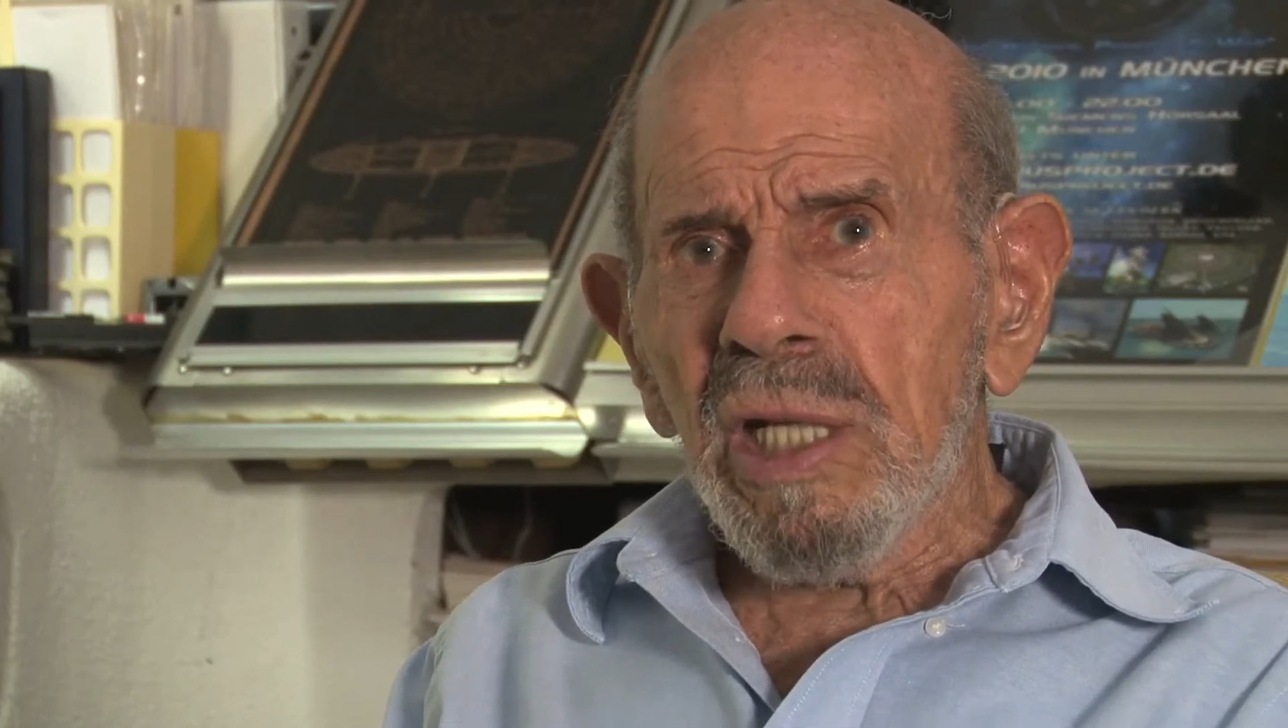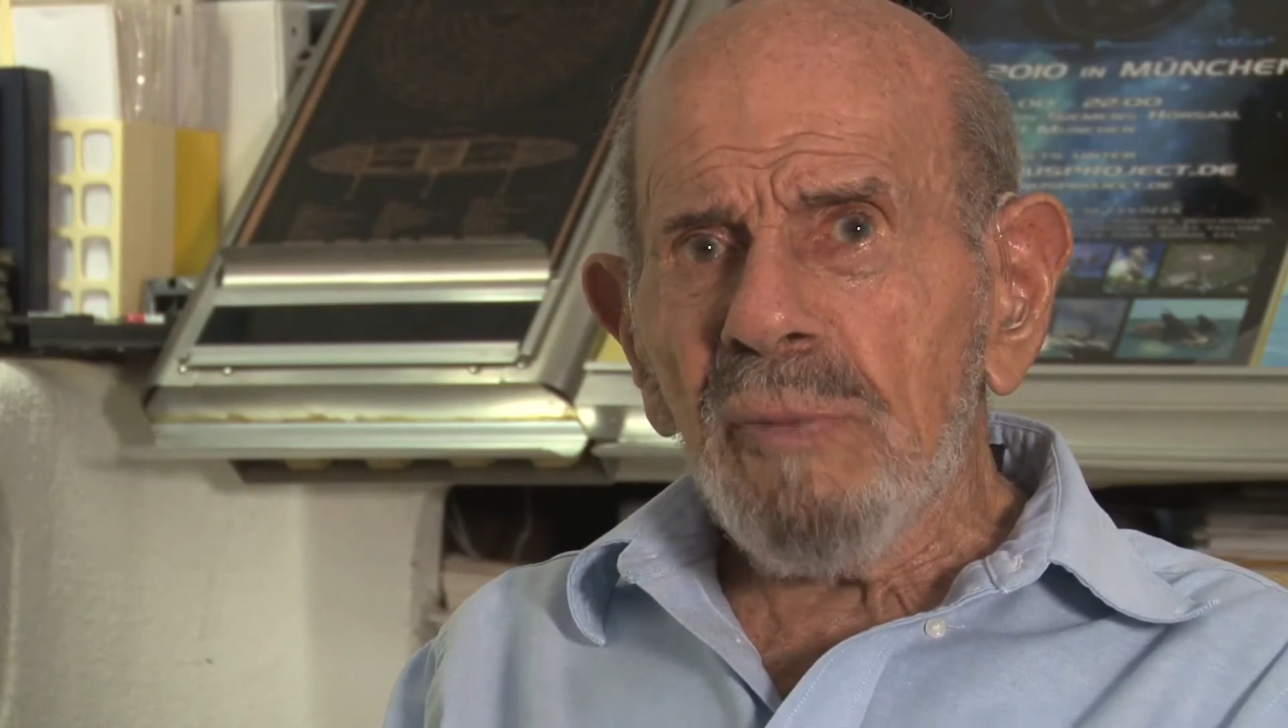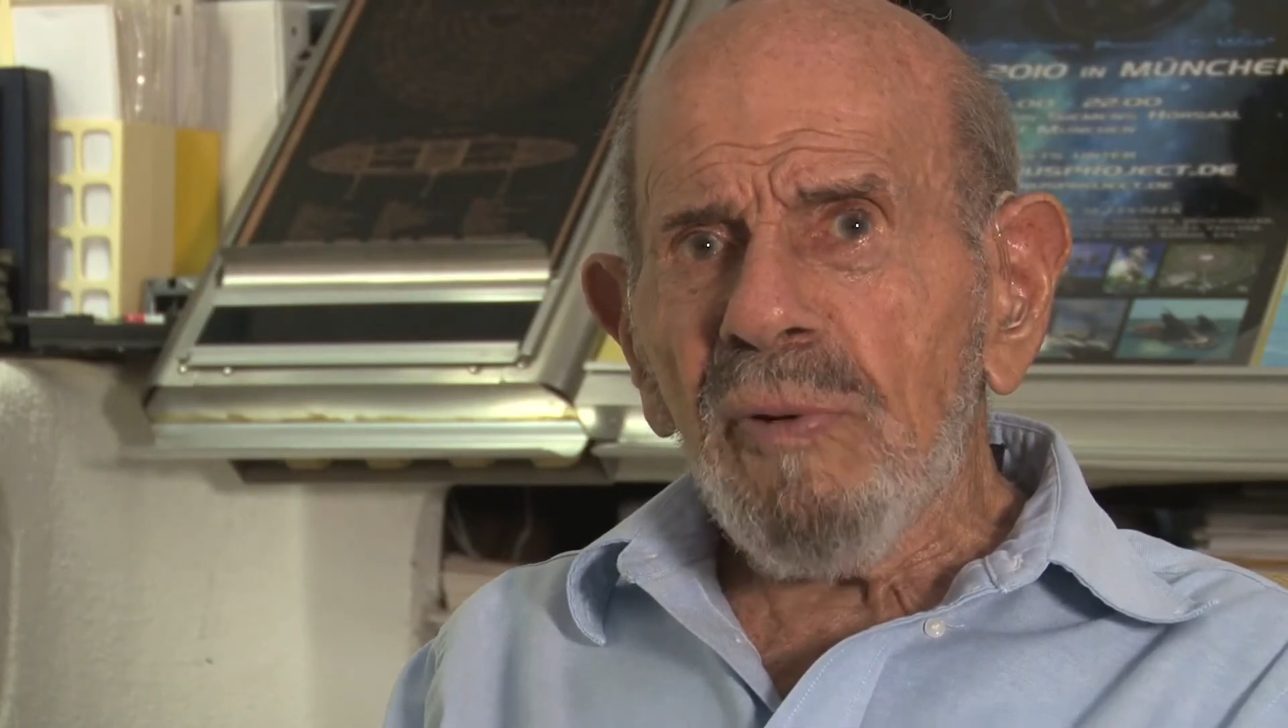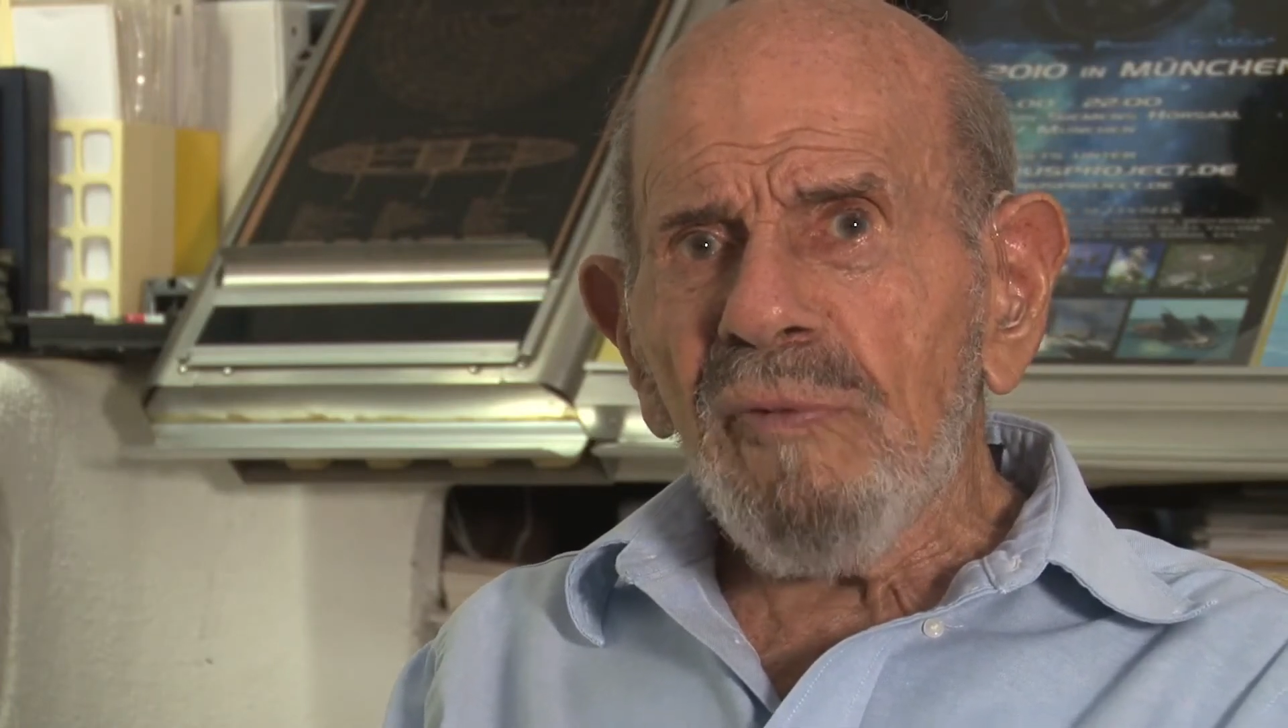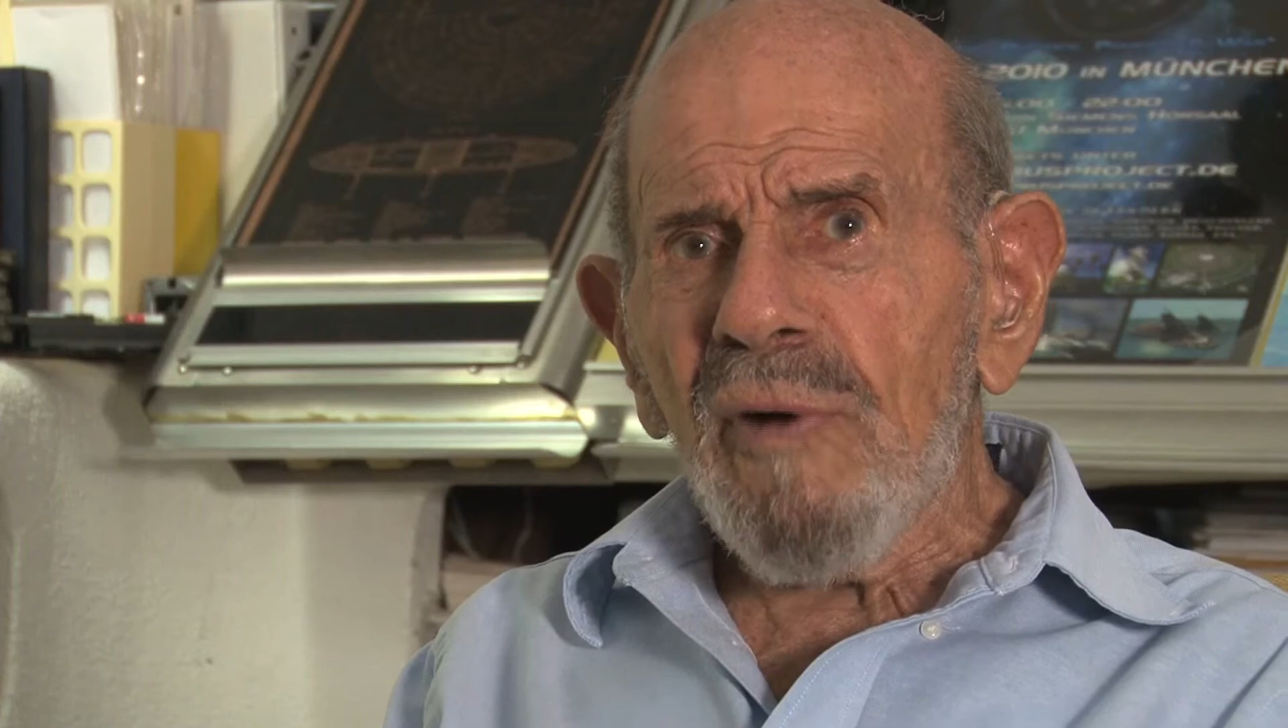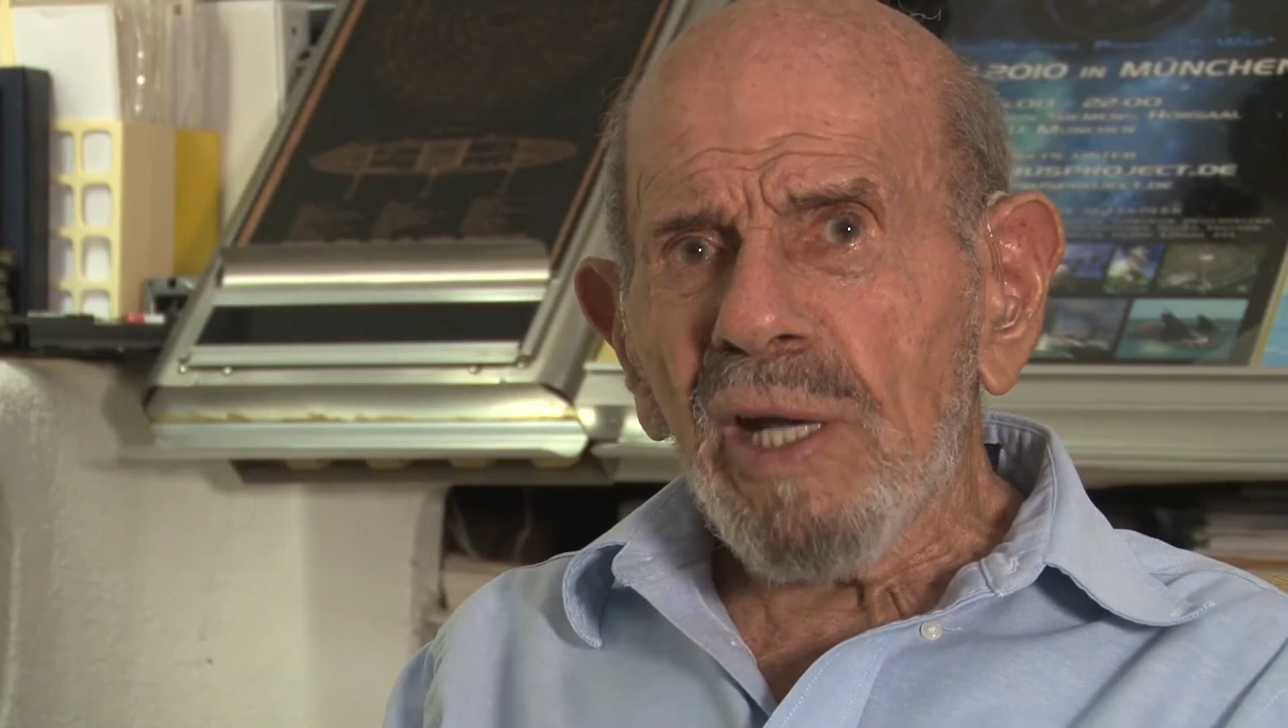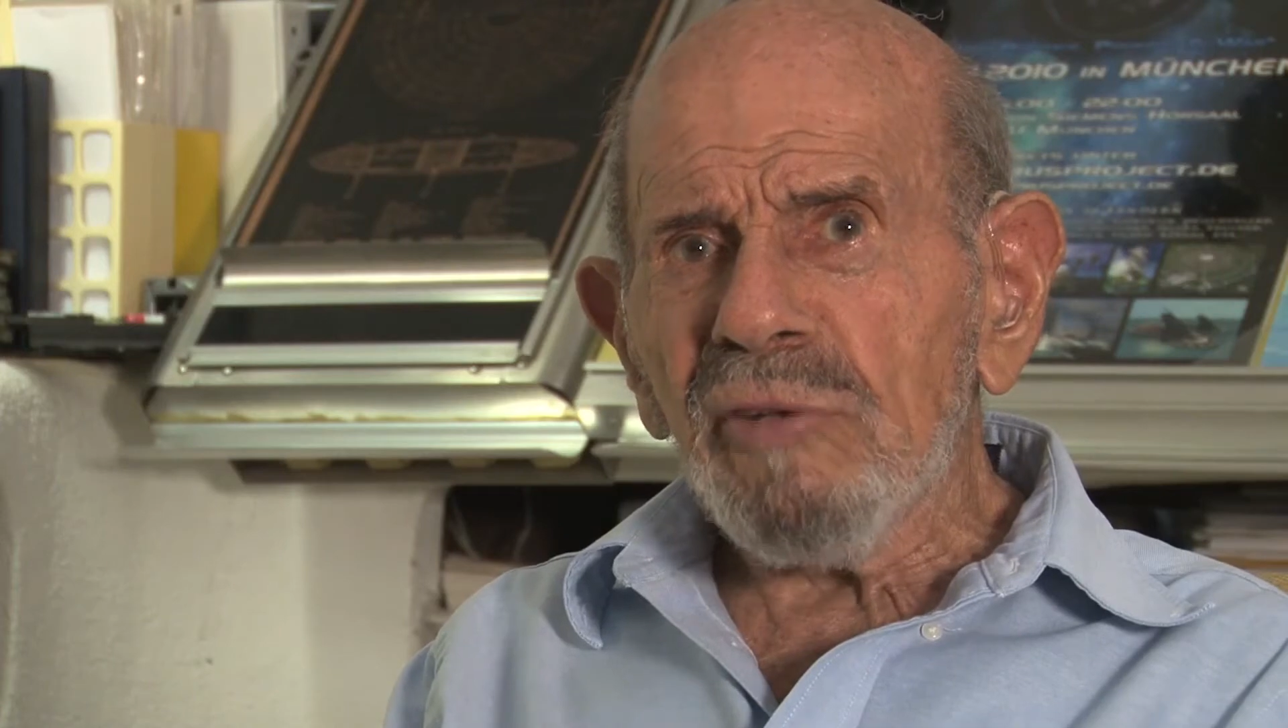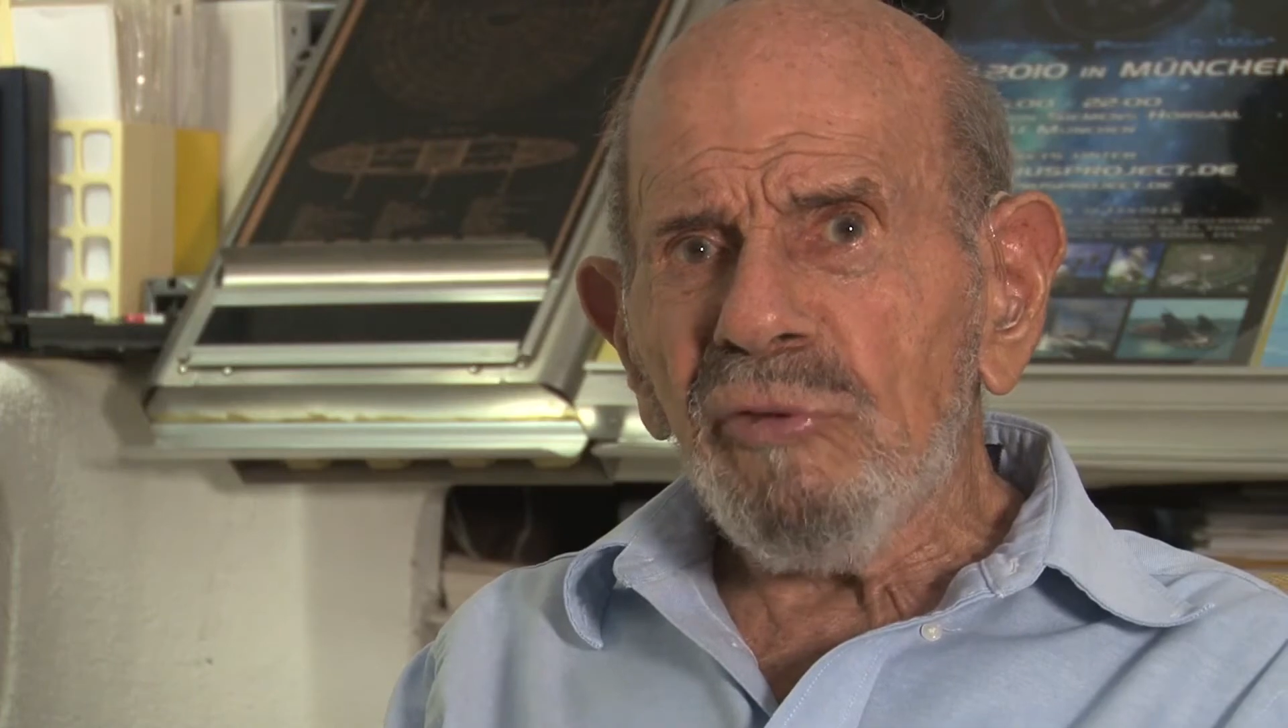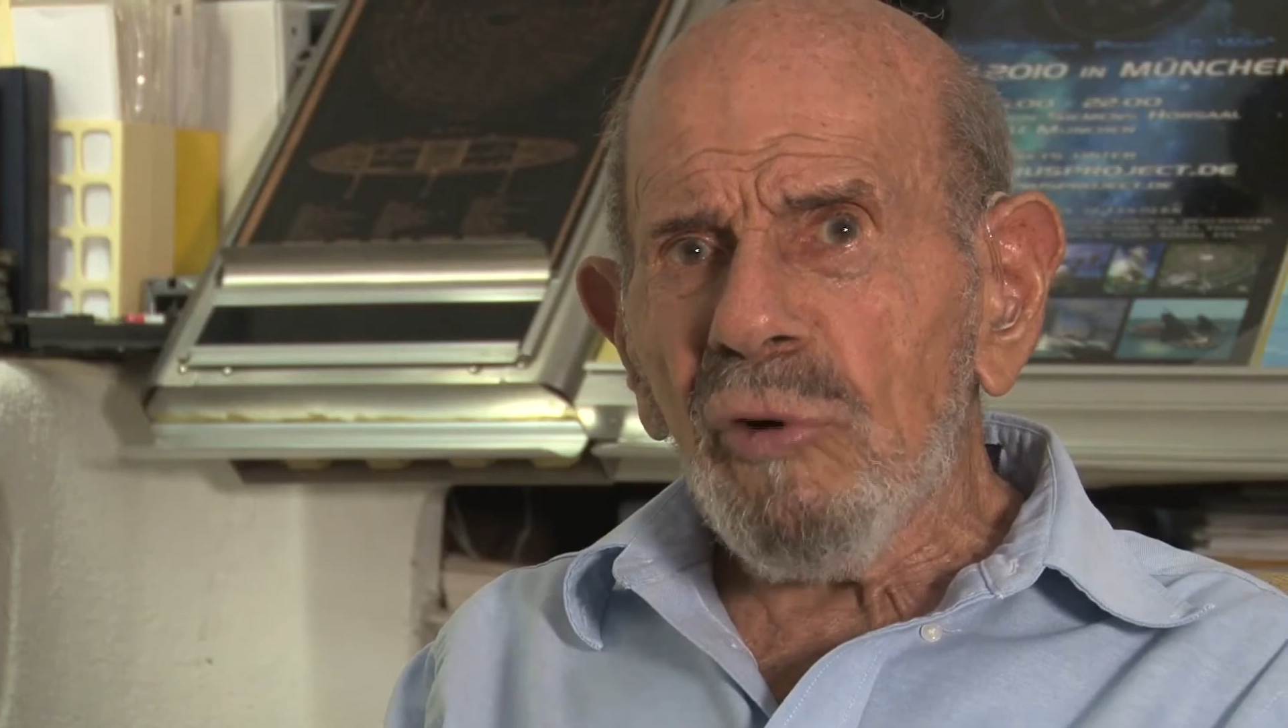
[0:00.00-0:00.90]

it provides